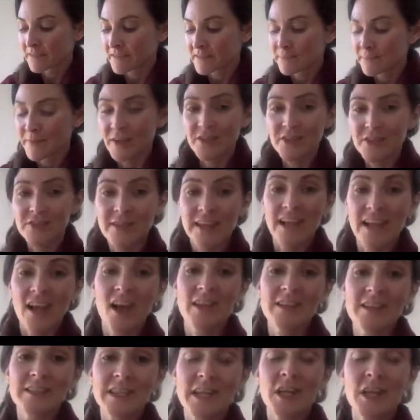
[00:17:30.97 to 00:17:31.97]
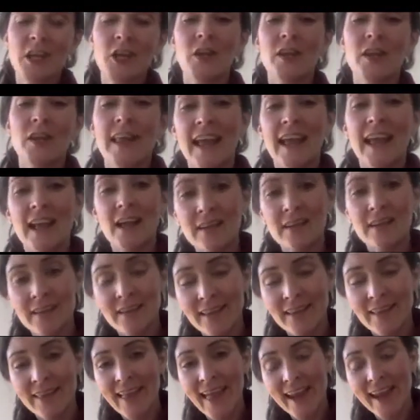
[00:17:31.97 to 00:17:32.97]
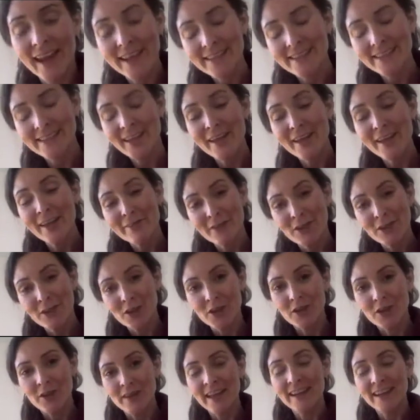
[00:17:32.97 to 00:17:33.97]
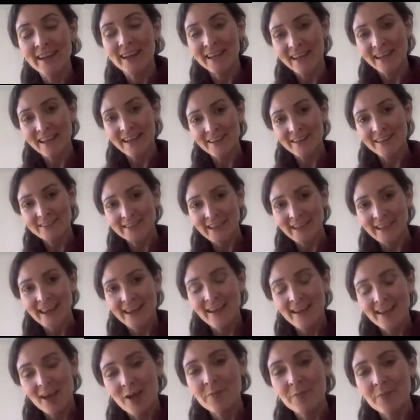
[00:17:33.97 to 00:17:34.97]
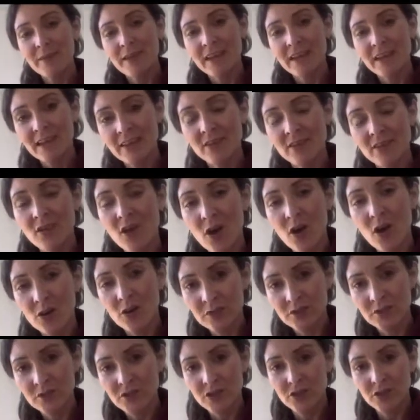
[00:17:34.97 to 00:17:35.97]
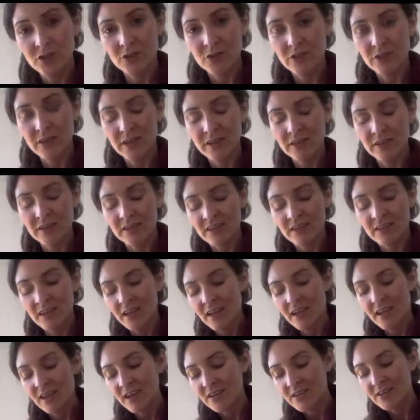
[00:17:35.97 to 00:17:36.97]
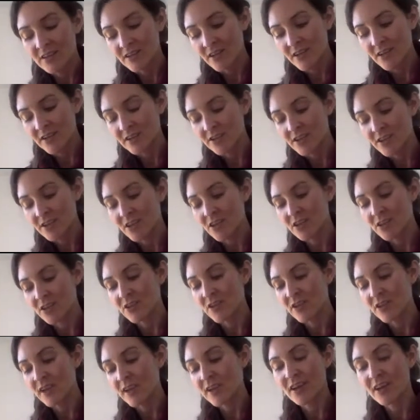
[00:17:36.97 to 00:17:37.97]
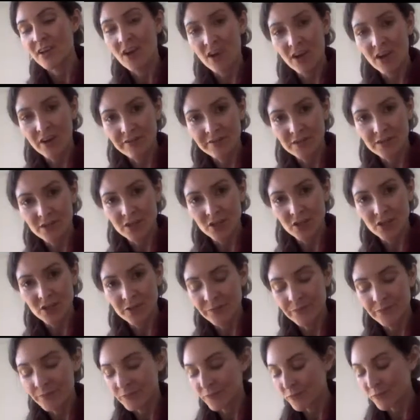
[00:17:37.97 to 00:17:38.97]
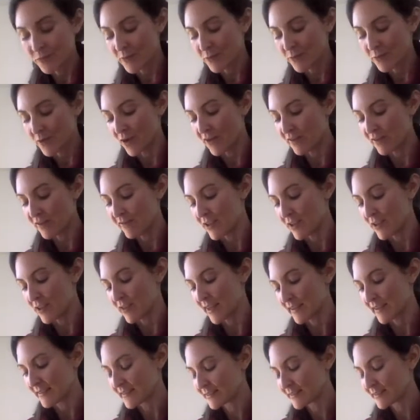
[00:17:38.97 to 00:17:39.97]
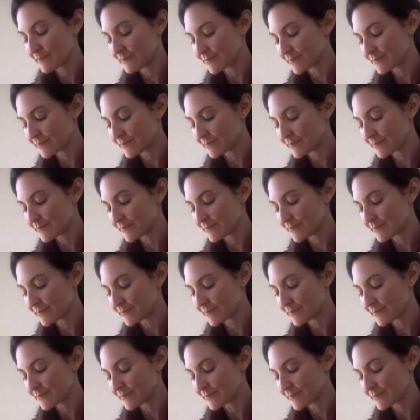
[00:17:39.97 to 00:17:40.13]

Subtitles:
spirit's really asking you, like, let us love you. Let us like come in and hold you and nurture you and look after you. We want to offer you this.